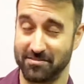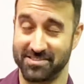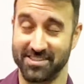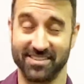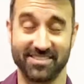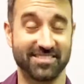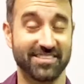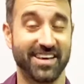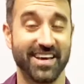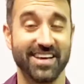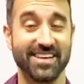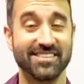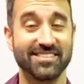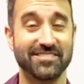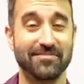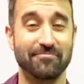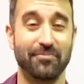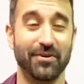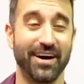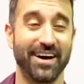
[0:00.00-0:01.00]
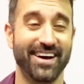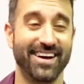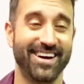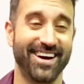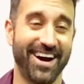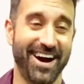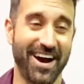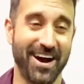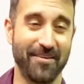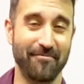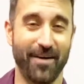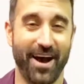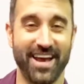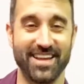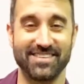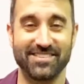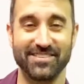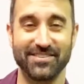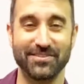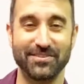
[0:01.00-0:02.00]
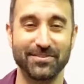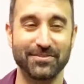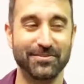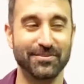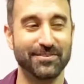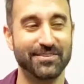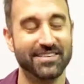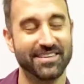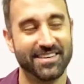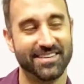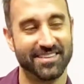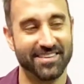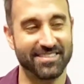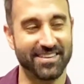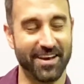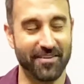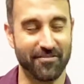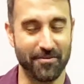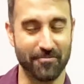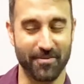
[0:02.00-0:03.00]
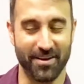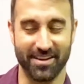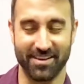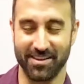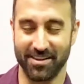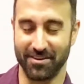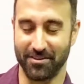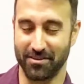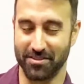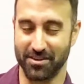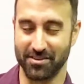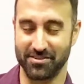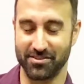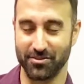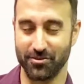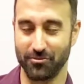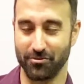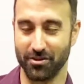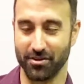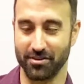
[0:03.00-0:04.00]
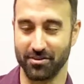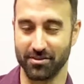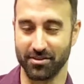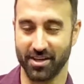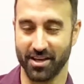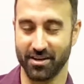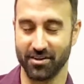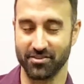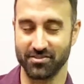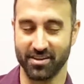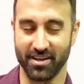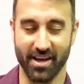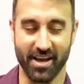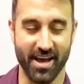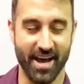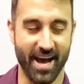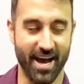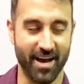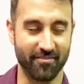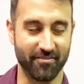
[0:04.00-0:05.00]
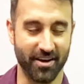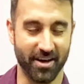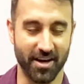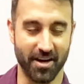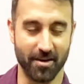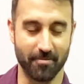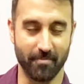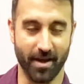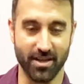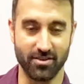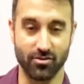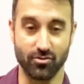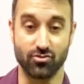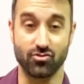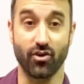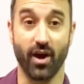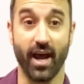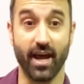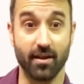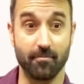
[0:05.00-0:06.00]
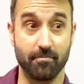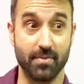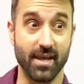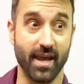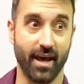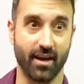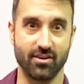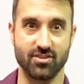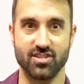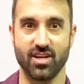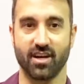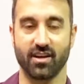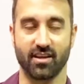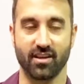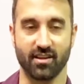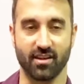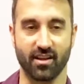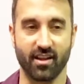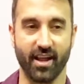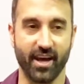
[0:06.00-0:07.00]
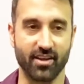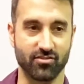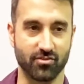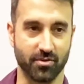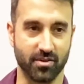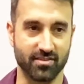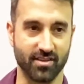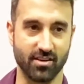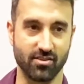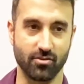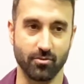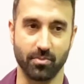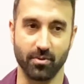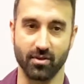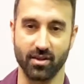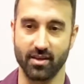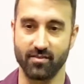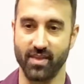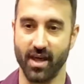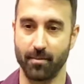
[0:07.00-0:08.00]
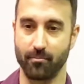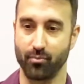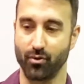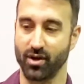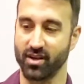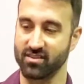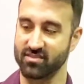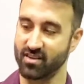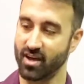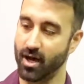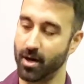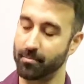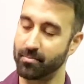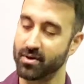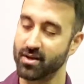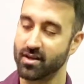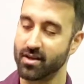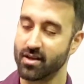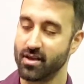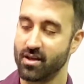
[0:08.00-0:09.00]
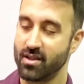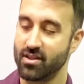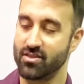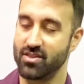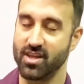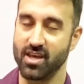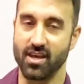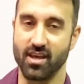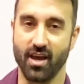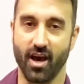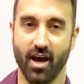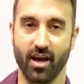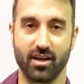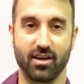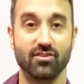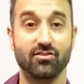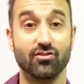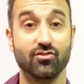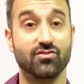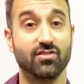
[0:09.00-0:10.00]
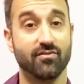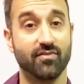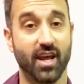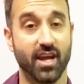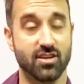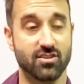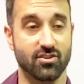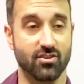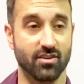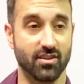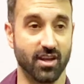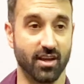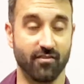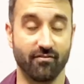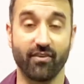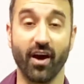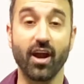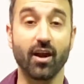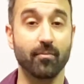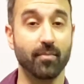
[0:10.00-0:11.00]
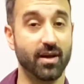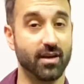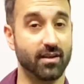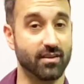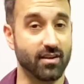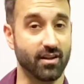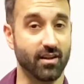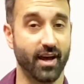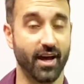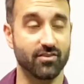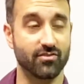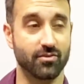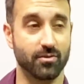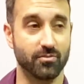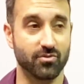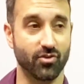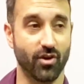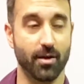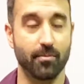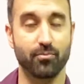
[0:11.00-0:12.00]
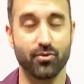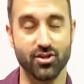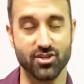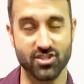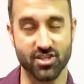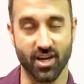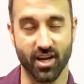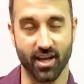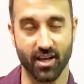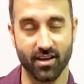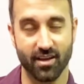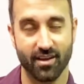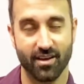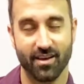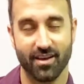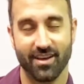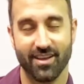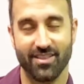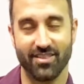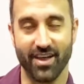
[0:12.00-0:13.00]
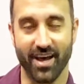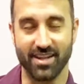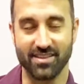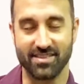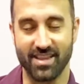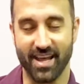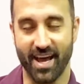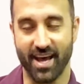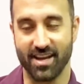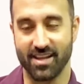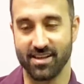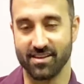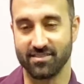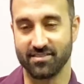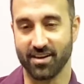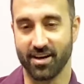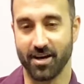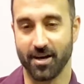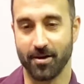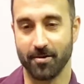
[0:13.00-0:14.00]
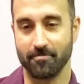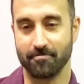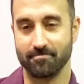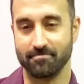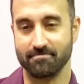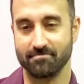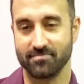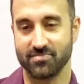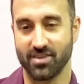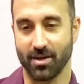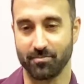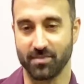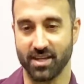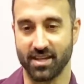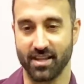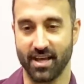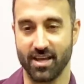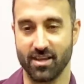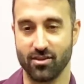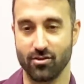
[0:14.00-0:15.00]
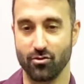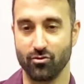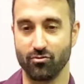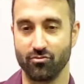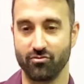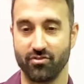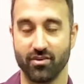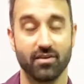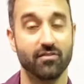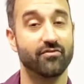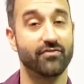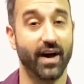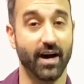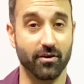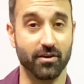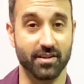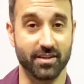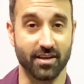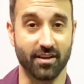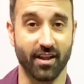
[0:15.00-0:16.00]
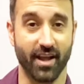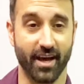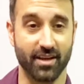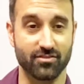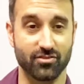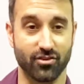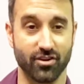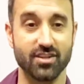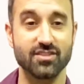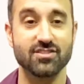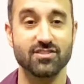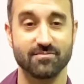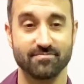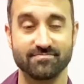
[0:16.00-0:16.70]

since kids, but I do, since having my, the two little kiddos that I have, I do try to be energetic in the classroom because I do believe that brings up the conducive nature and the environment in the classroom. So I appreciate that is something that you've felt in the class, Krish.